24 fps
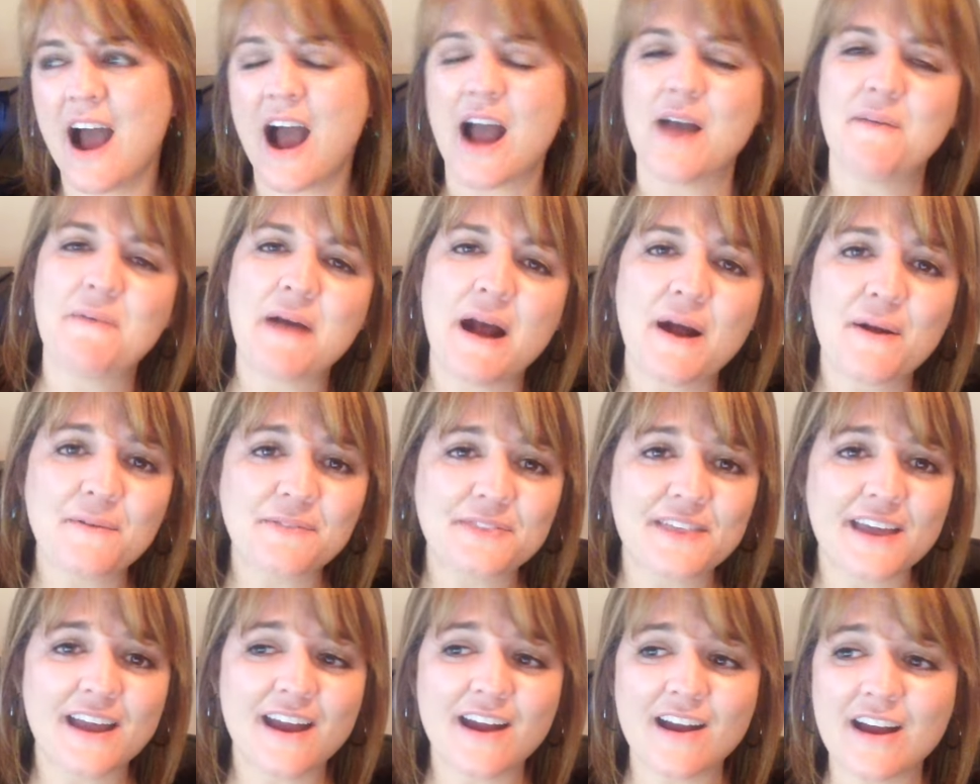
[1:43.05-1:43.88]
I'm
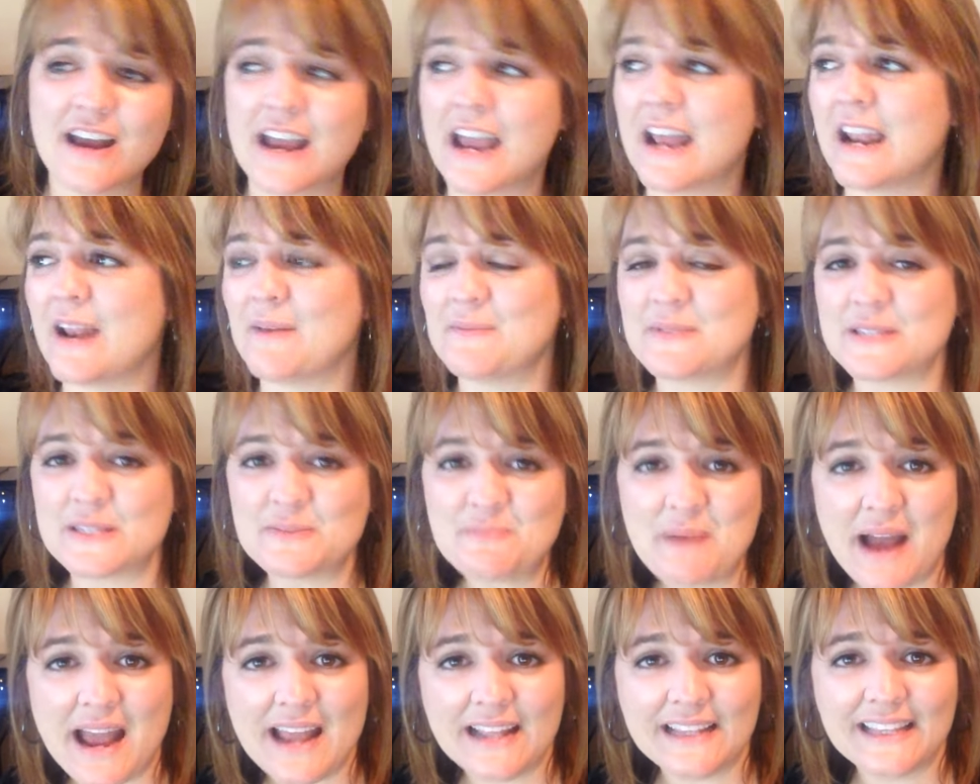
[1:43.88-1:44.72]
out there and I'm
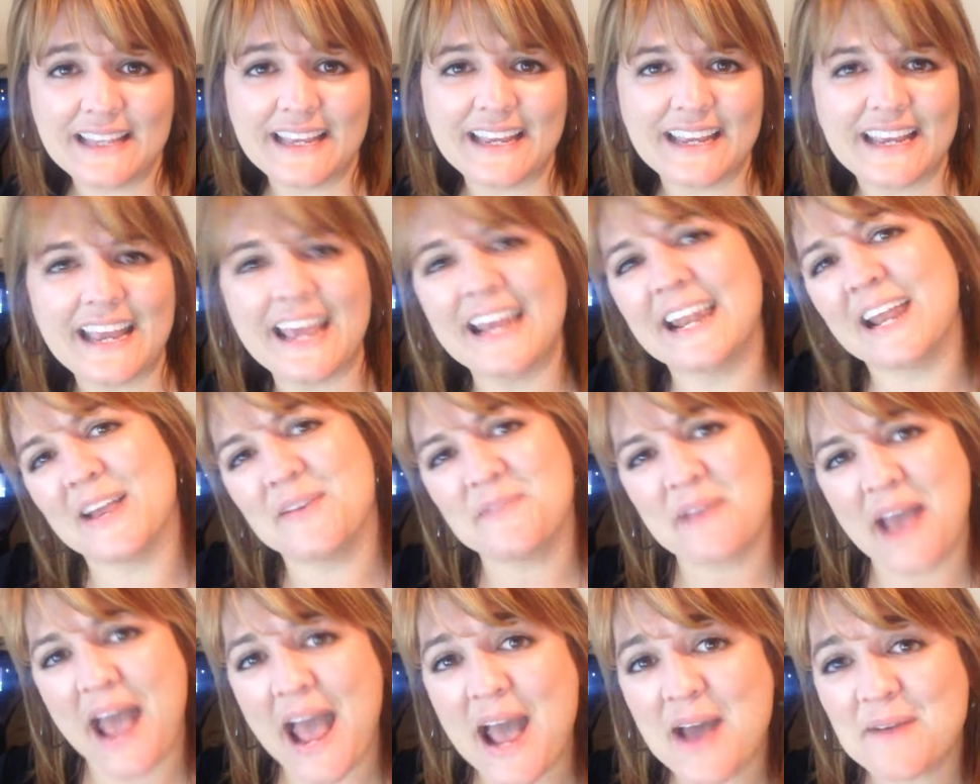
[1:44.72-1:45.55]
smiling and
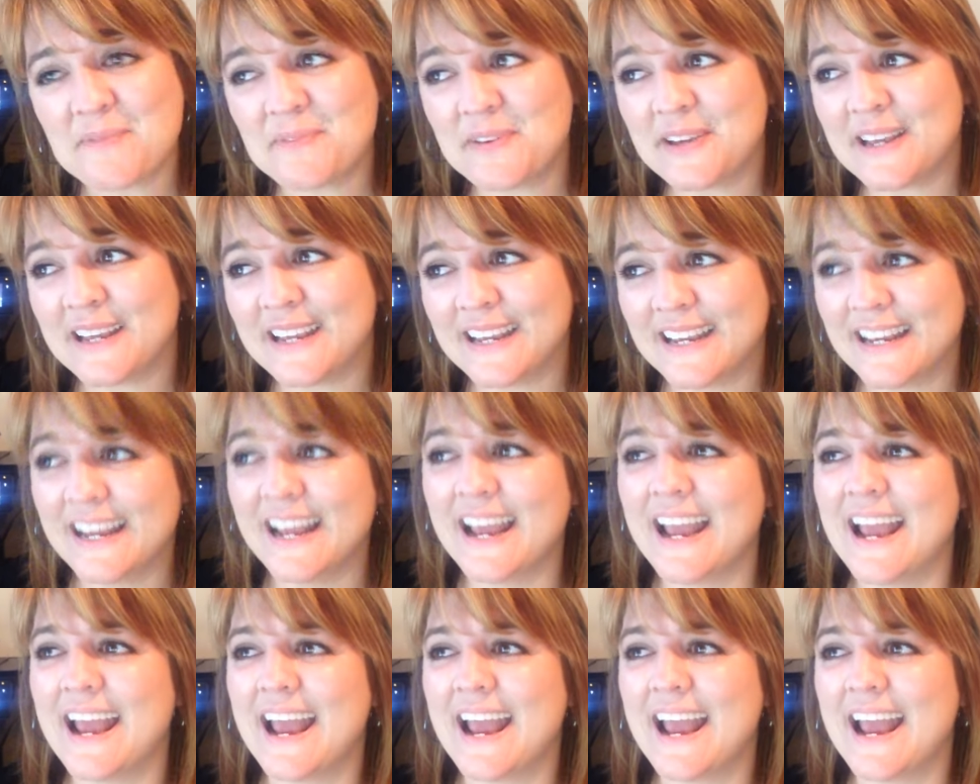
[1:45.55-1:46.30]
I'm happy